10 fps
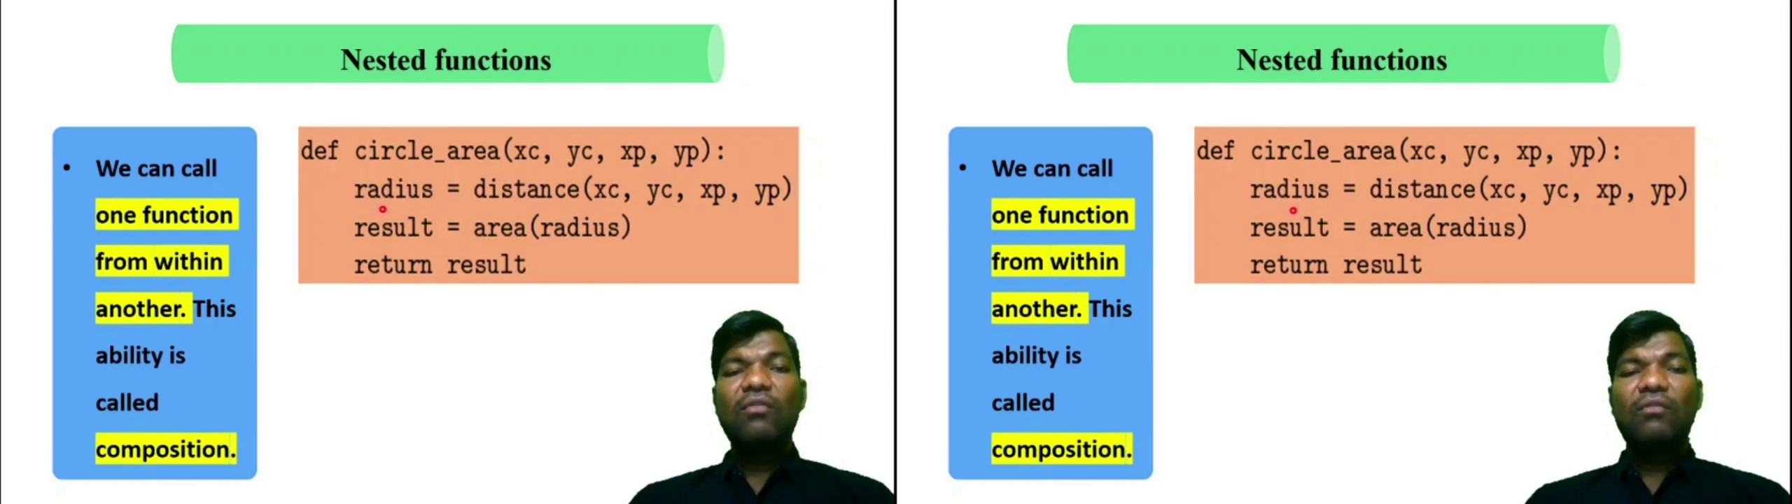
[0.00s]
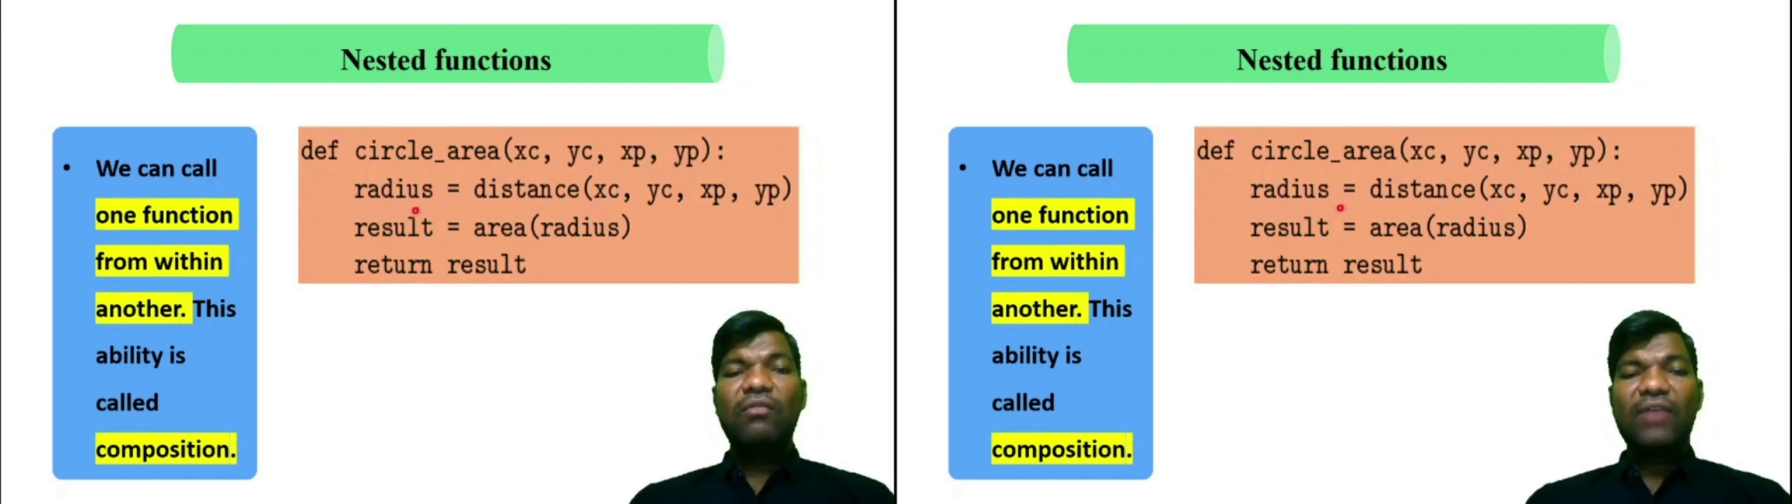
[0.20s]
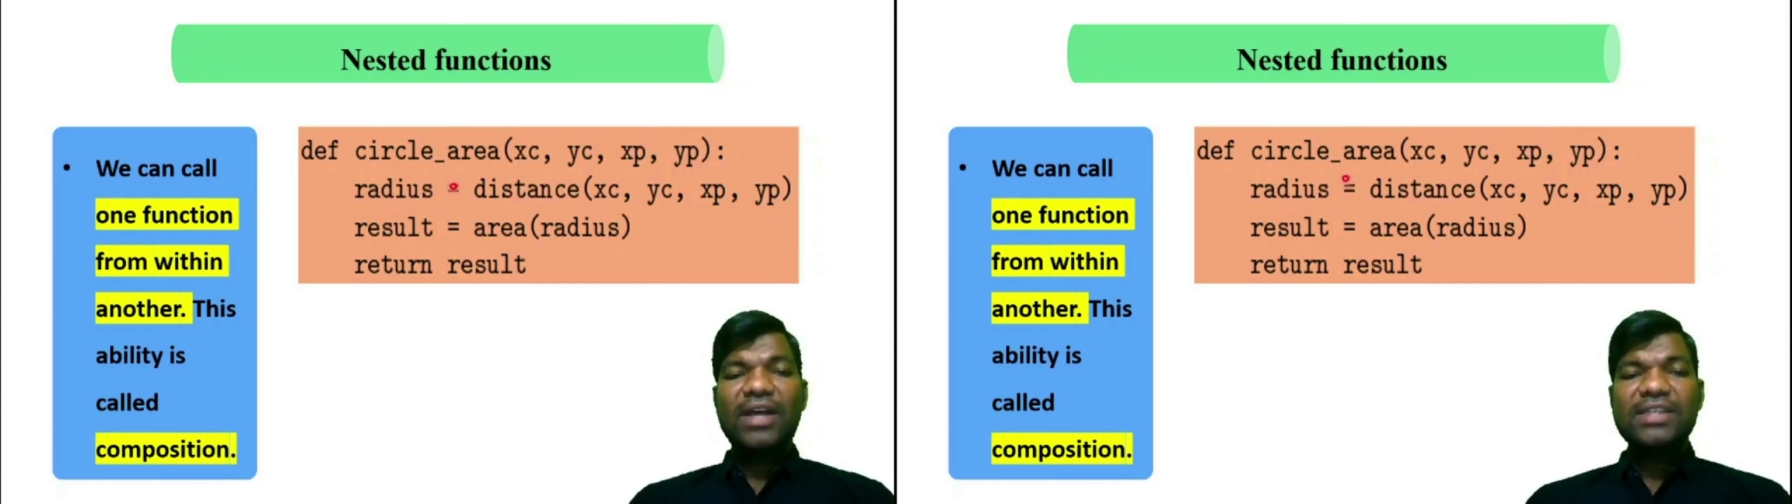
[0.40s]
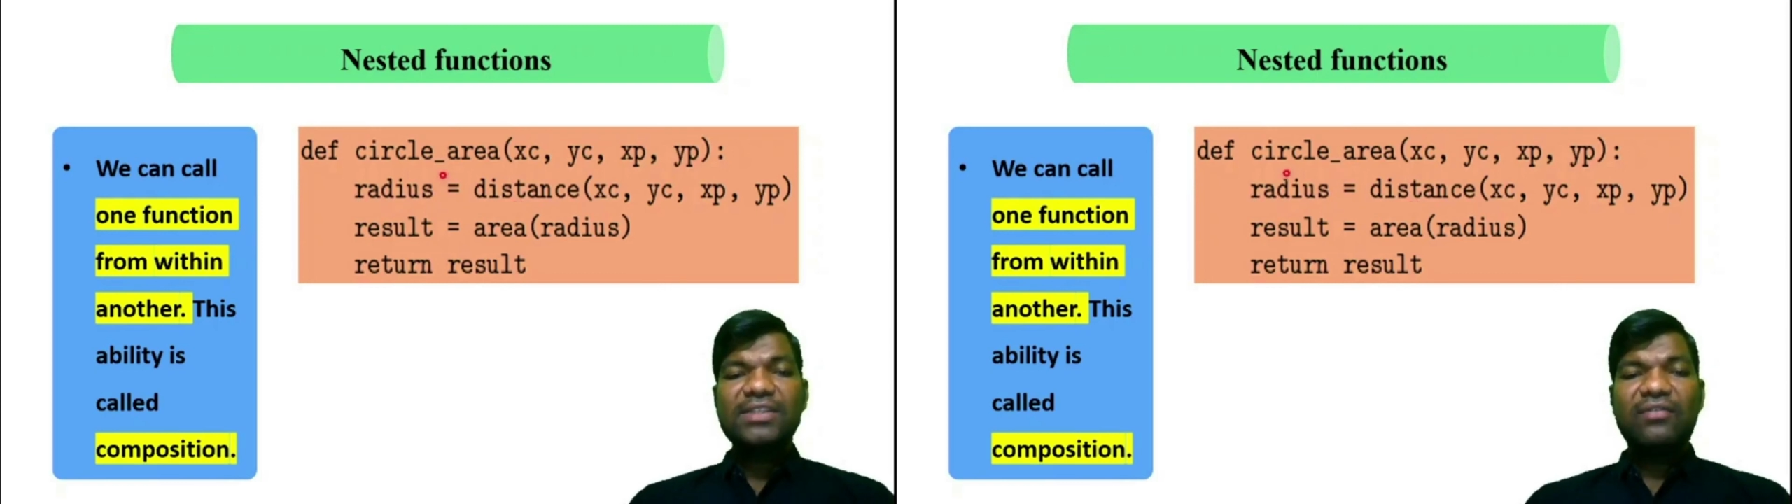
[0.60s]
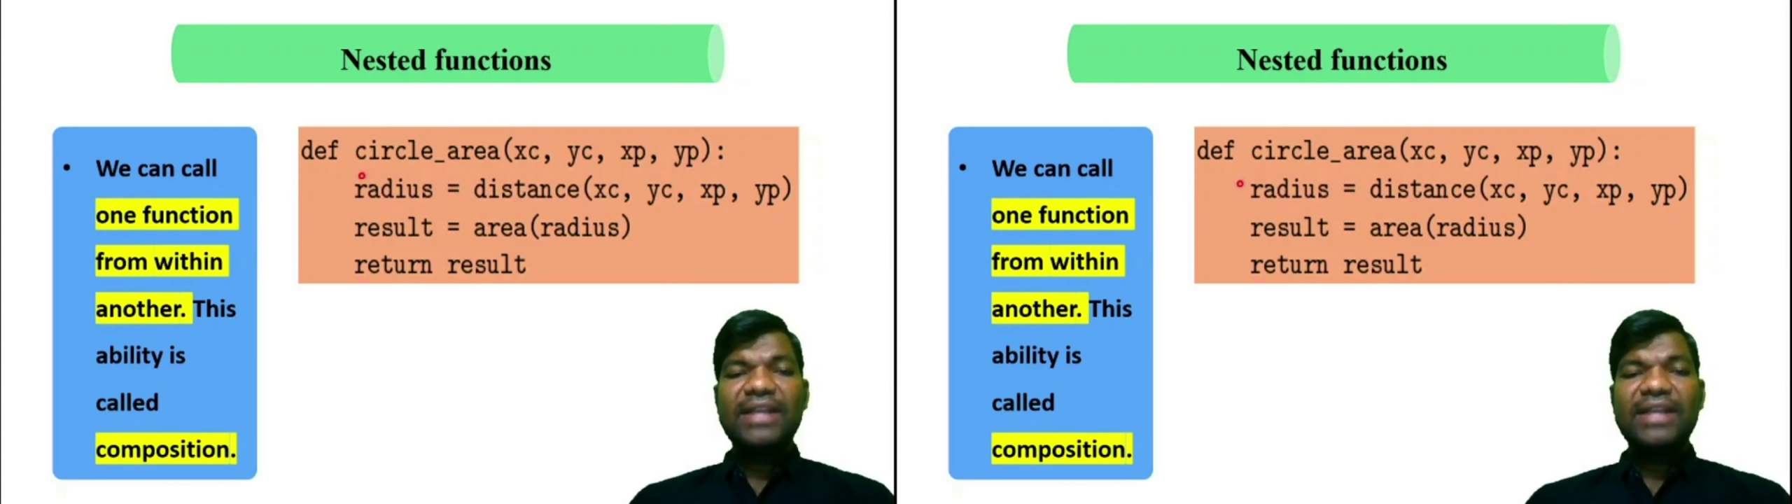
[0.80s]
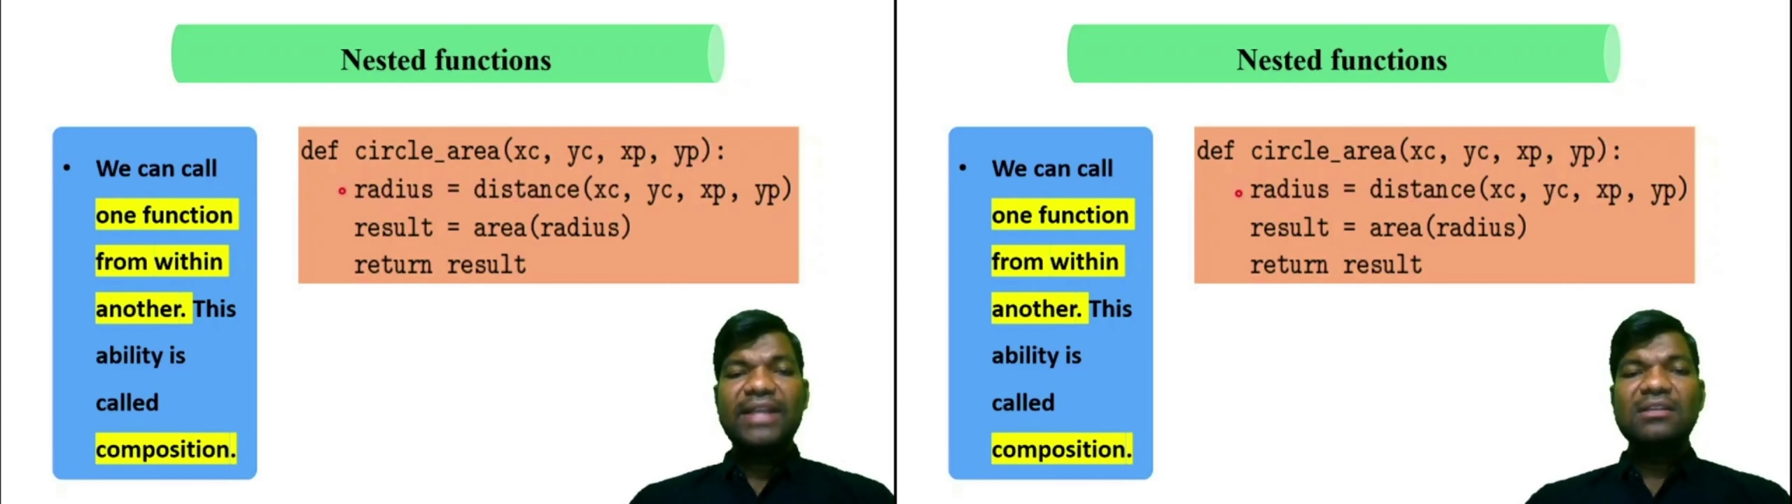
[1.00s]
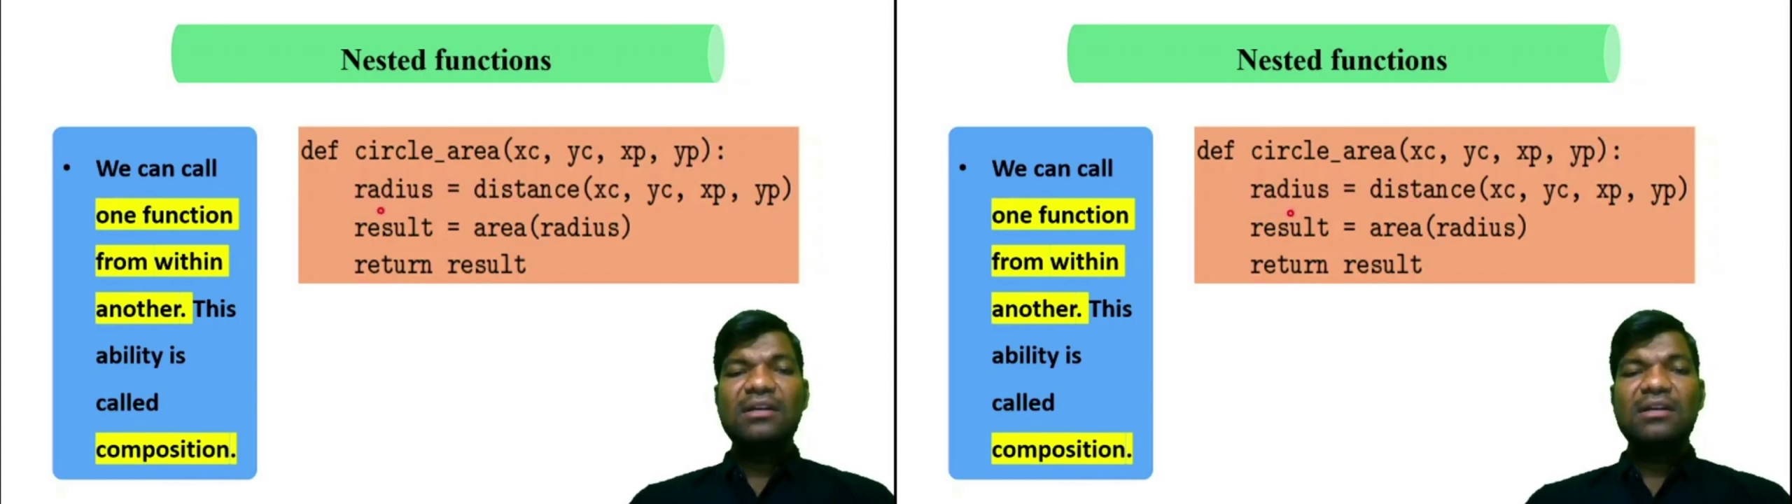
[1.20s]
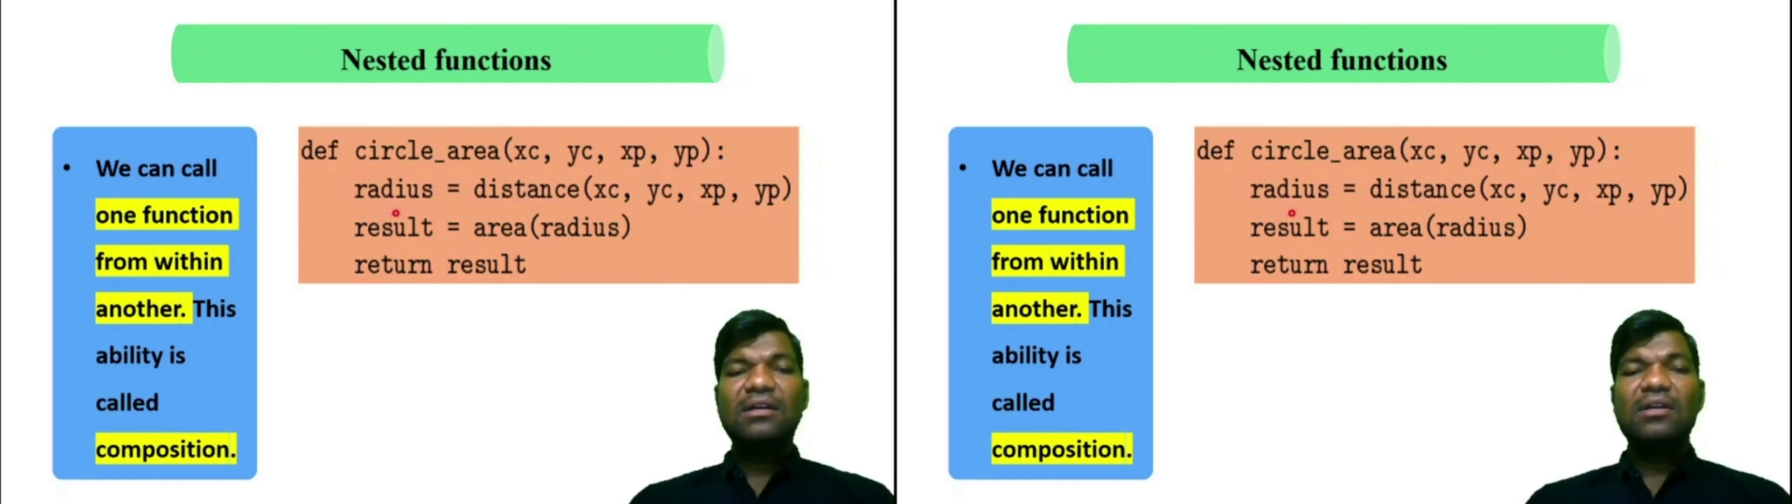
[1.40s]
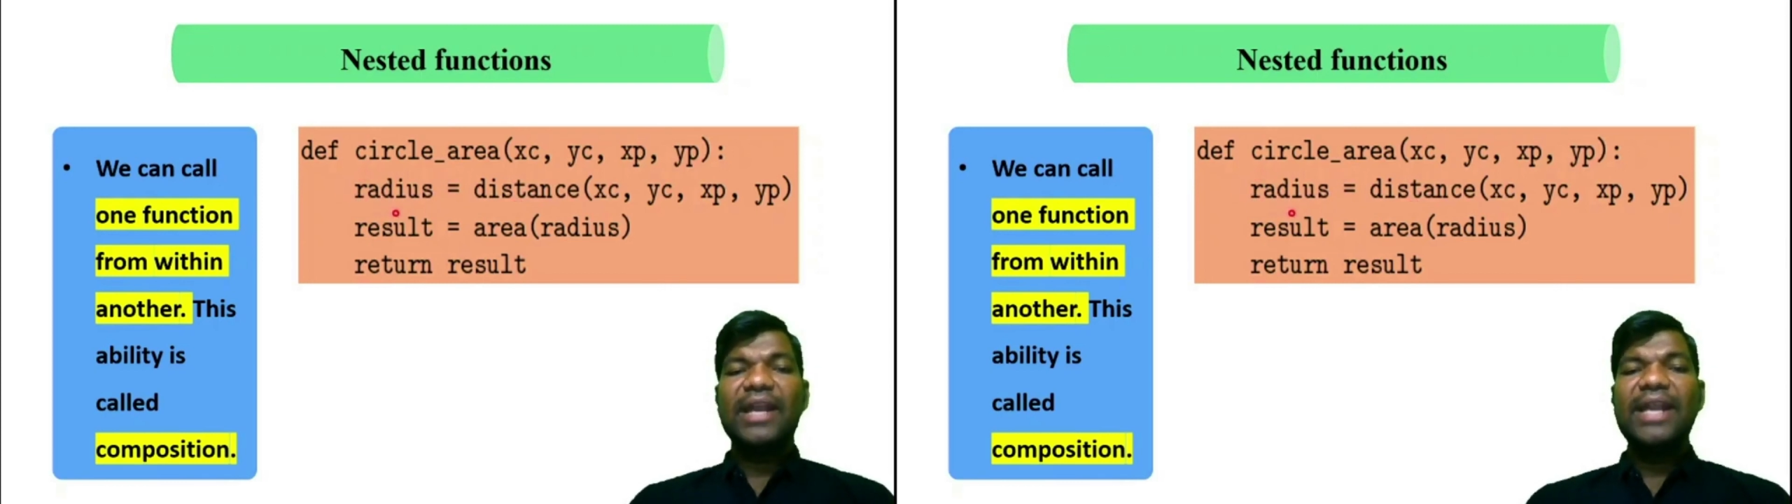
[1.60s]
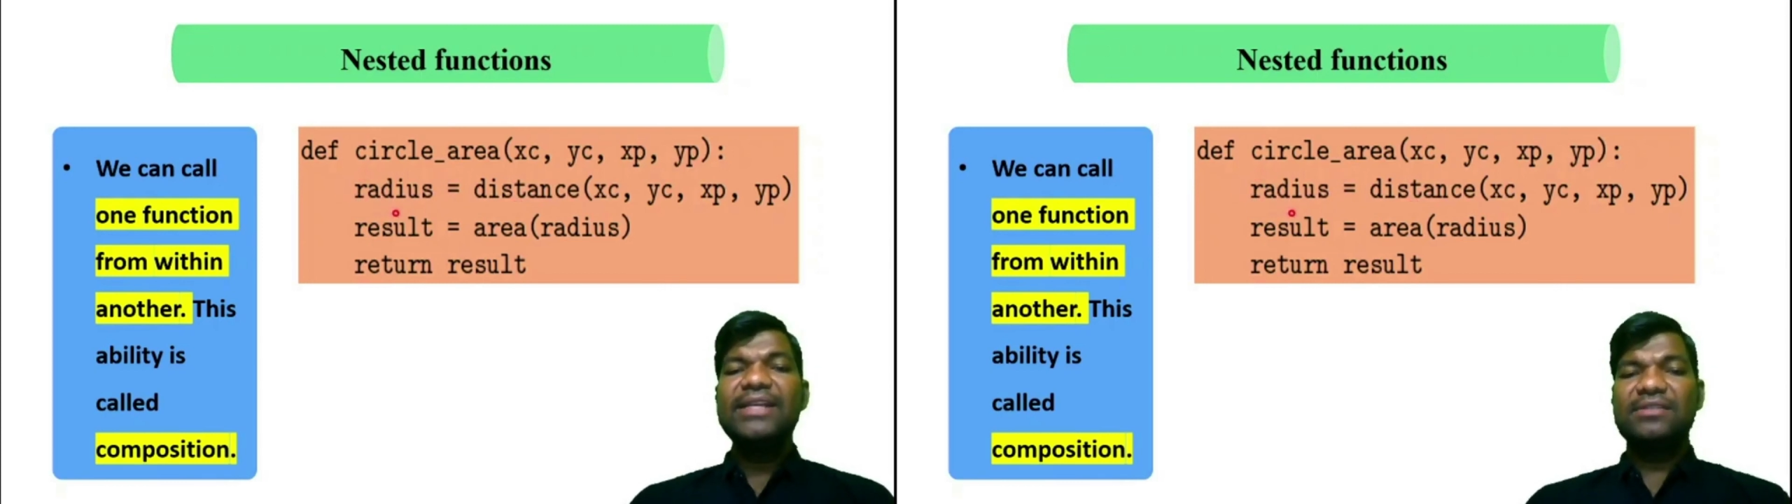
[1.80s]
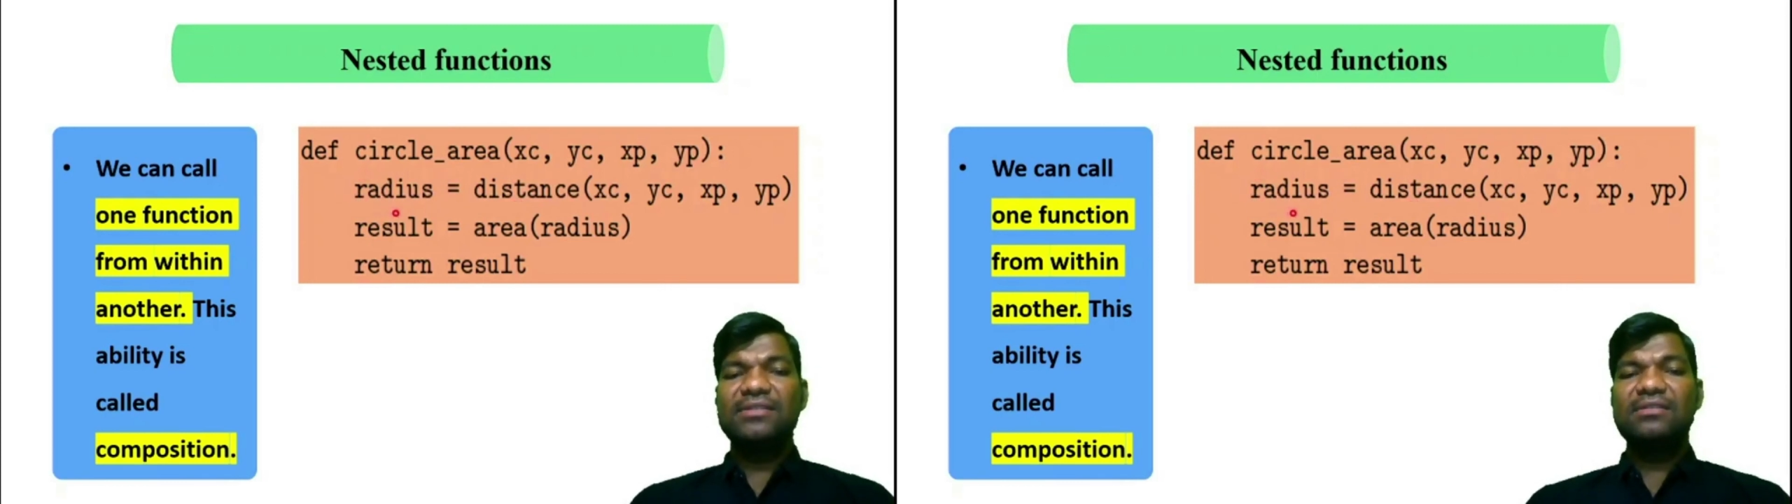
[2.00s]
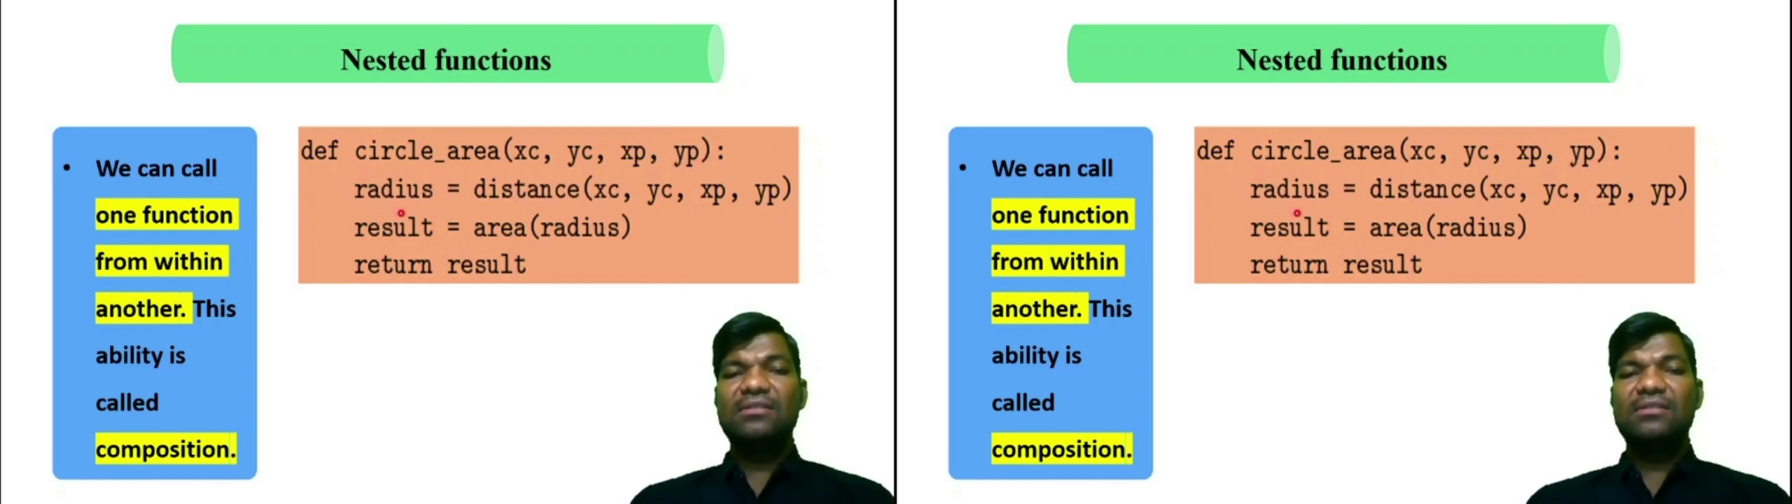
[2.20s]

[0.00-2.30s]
First, find the radius